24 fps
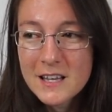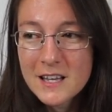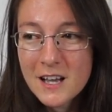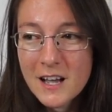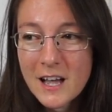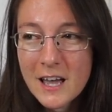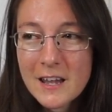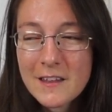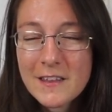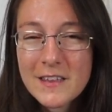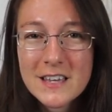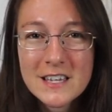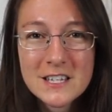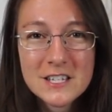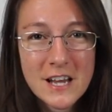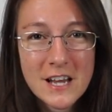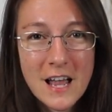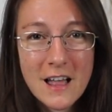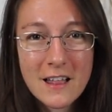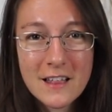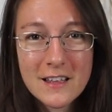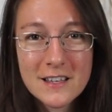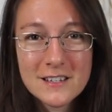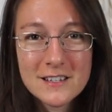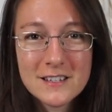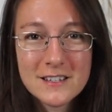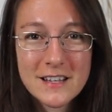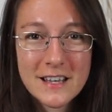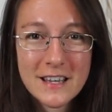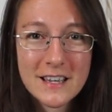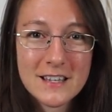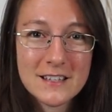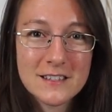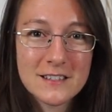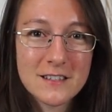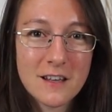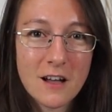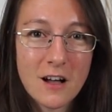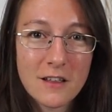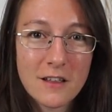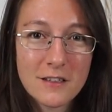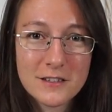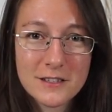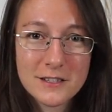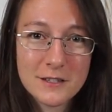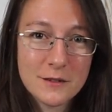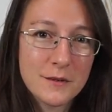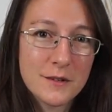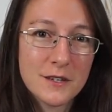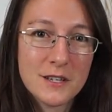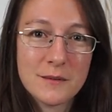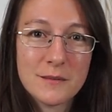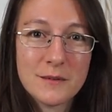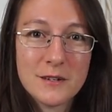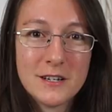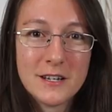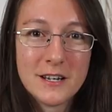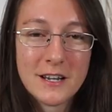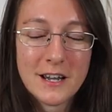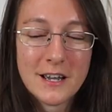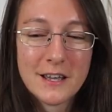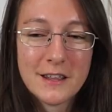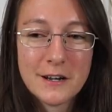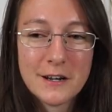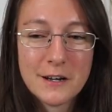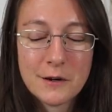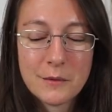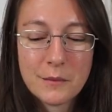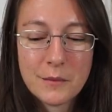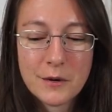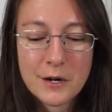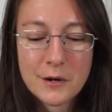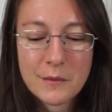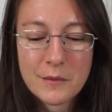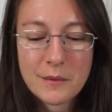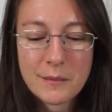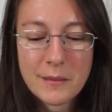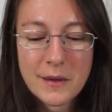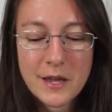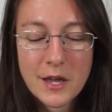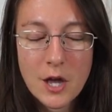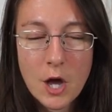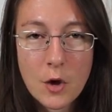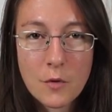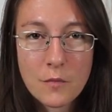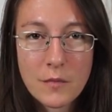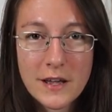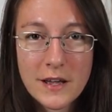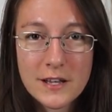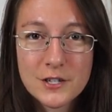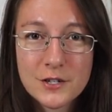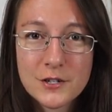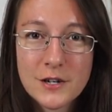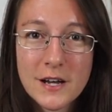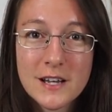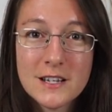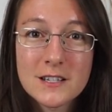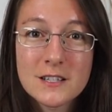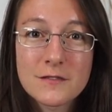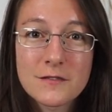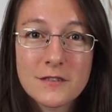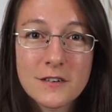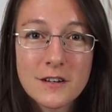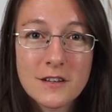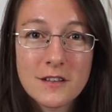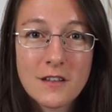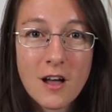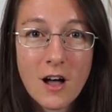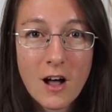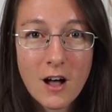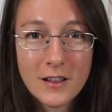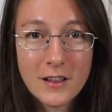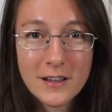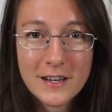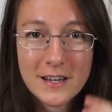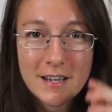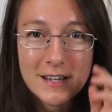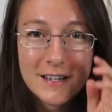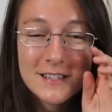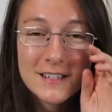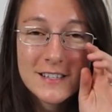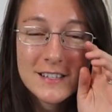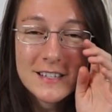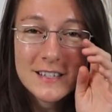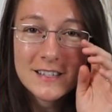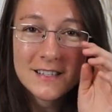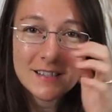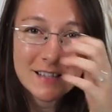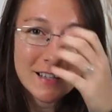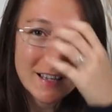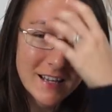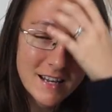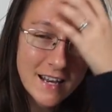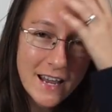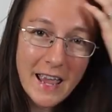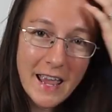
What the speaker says: kind of like a challenge that gets all the sewing community together where we make a red dress for the holiday season,